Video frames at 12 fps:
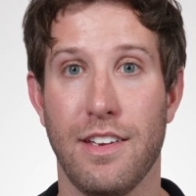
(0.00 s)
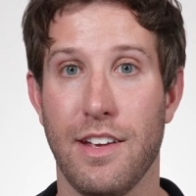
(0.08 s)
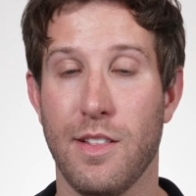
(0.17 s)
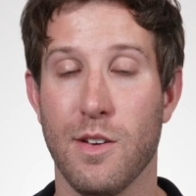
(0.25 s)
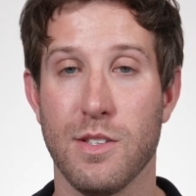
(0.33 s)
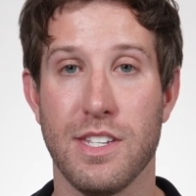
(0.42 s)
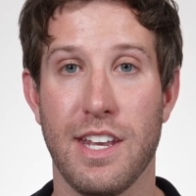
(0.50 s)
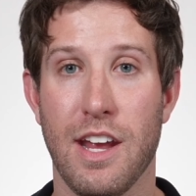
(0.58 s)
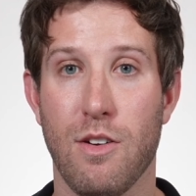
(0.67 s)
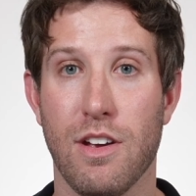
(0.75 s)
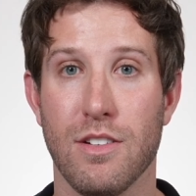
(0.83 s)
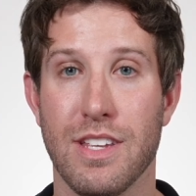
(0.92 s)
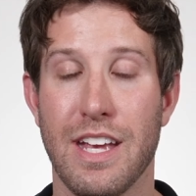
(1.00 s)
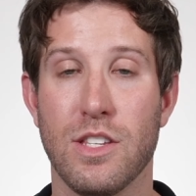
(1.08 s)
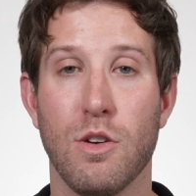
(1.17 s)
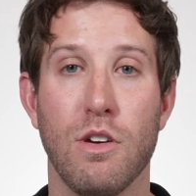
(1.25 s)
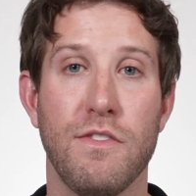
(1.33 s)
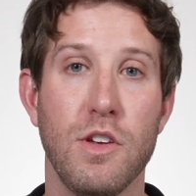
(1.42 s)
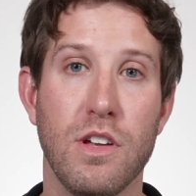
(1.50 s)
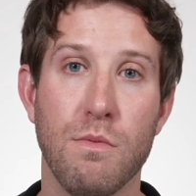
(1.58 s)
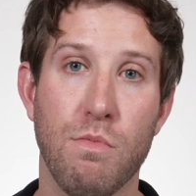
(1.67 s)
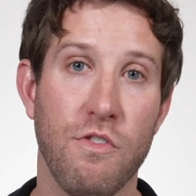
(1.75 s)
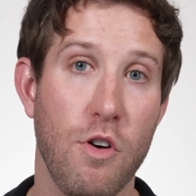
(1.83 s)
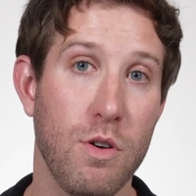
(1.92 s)
in those scenarios. And so if you can
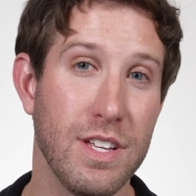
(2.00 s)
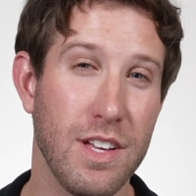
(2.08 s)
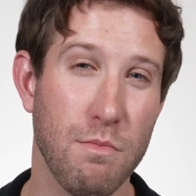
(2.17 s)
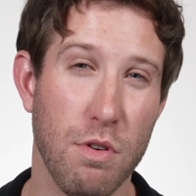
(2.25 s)
focus on